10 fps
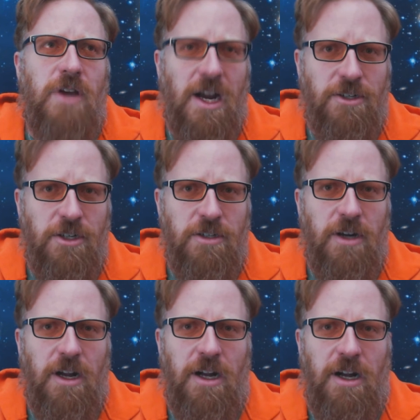
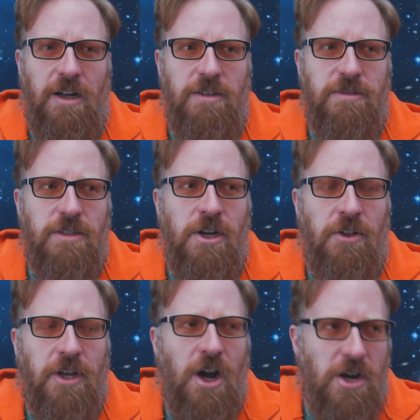doctor,
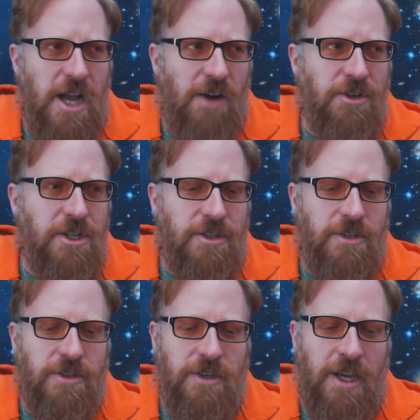the
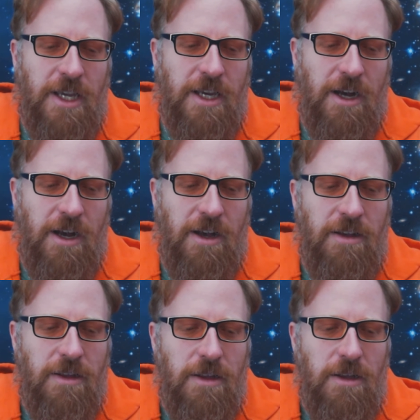cardiologist is like, you're
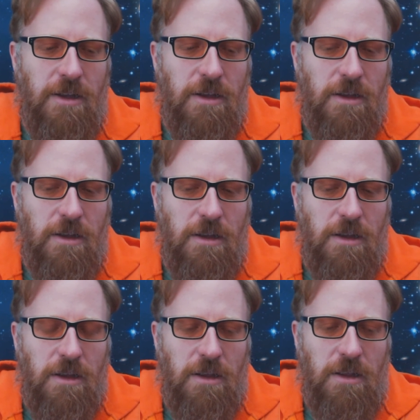
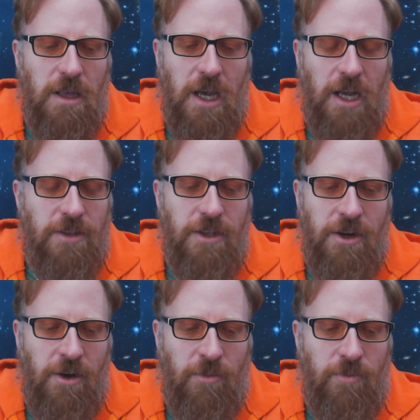
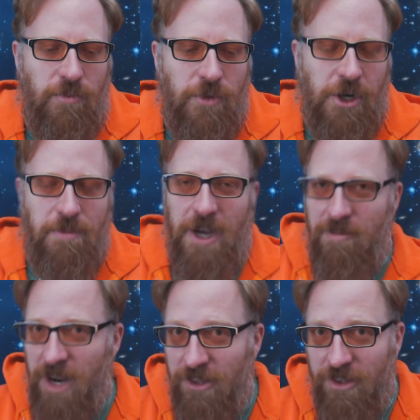going to be
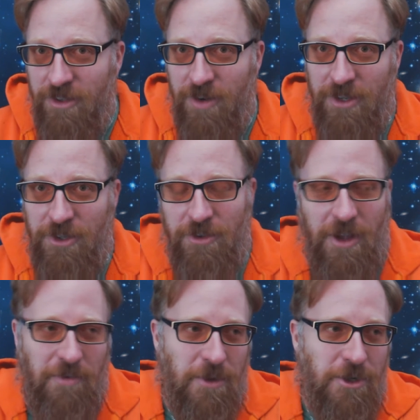on medicine the rest of your
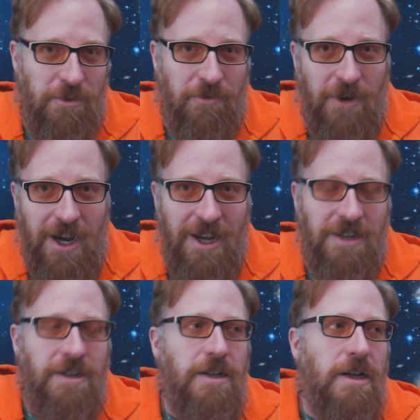life, but you should be
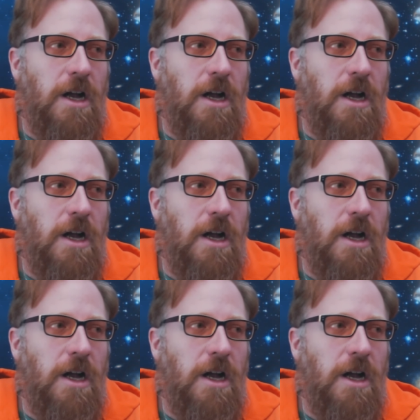fine.